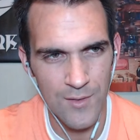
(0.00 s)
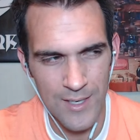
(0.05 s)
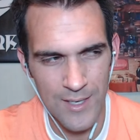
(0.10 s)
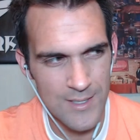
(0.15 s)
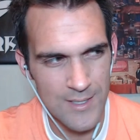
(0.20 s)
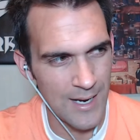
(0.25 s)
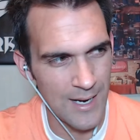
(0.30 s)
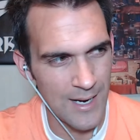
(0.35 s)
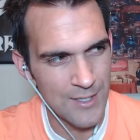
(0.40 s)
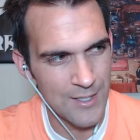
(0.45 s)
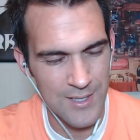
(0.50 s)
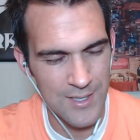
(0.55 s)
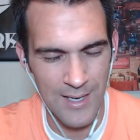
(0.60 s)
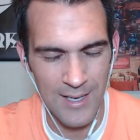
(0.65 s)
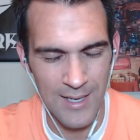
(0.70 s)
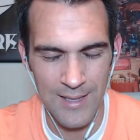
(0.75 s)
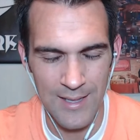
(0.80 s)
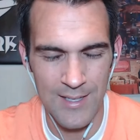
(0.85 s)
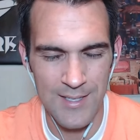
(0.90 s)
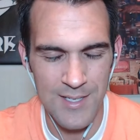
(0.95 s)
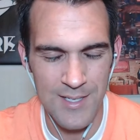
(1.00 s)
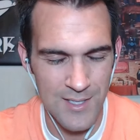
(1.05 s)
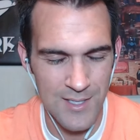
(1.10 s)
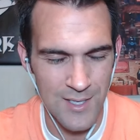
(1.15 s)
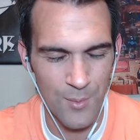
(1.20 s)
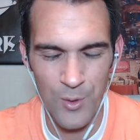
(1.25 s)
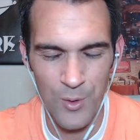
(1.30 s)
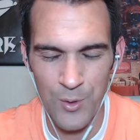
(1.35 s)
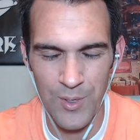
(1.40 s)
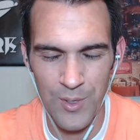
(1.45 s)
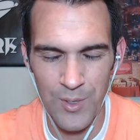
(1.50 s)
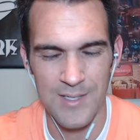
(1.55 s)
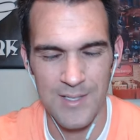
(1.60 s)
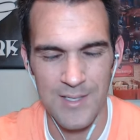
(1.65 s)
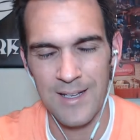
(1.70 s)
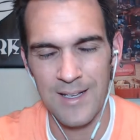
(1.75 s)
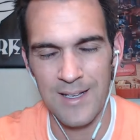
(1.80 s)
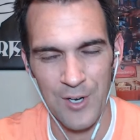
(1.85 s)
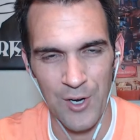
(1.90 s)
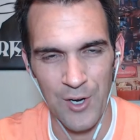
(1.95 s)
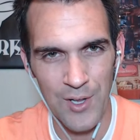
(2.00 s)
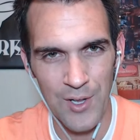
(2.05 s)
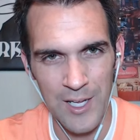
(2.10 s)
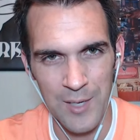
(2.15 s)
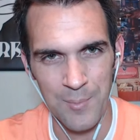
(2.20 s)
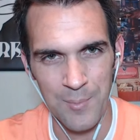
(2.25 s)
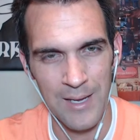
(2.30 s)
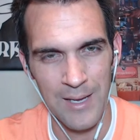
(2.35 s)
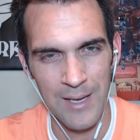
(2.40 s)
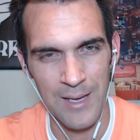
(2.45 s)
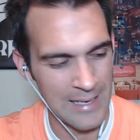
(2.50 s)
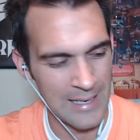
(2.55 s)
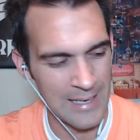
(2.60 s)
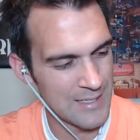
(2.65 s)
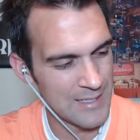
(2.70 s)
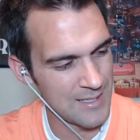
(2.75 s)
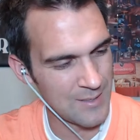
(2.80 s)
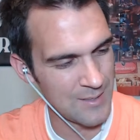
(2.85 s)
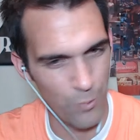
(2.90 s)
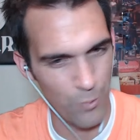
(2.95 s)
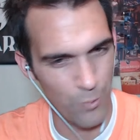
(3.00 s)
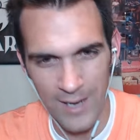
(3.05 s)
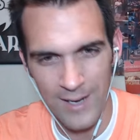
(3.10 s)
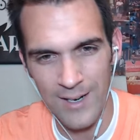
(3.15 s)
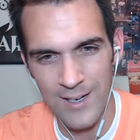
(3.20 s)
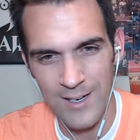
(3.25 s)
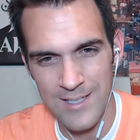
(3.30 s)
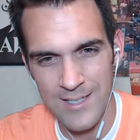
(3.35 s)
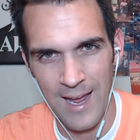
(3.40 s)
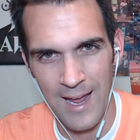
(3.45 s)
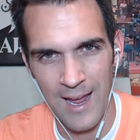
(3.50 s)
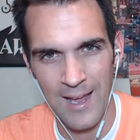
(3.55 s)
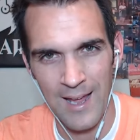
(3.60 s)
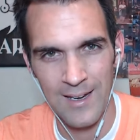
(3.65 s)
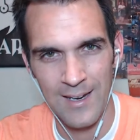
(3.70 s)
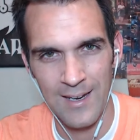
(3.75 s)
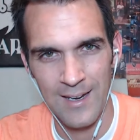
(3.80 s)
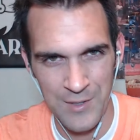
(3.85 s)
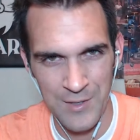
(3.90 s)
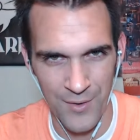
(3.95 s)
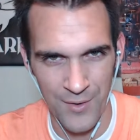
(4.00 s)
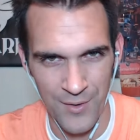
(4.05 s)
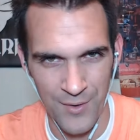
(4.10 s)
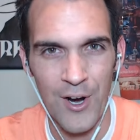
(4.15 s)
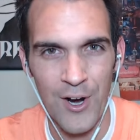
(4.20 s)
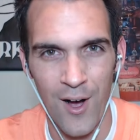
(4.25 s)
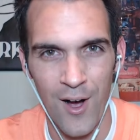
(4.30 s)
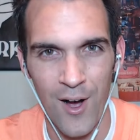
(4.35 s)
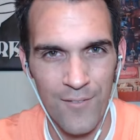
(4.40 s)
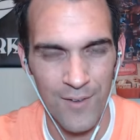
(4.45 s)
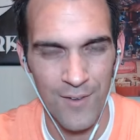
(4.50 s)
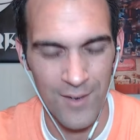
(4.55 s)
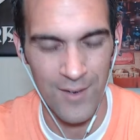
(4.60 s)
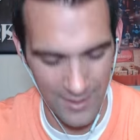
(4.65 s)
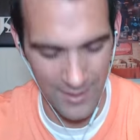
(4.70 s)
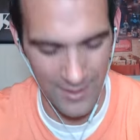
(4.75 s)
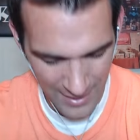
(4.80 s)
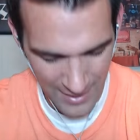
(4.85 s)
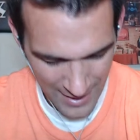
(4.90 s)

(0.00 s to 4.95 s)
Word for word: Because I just thought this is someone who doesn't think at all like me. And he's writing on his hand and he's very confident.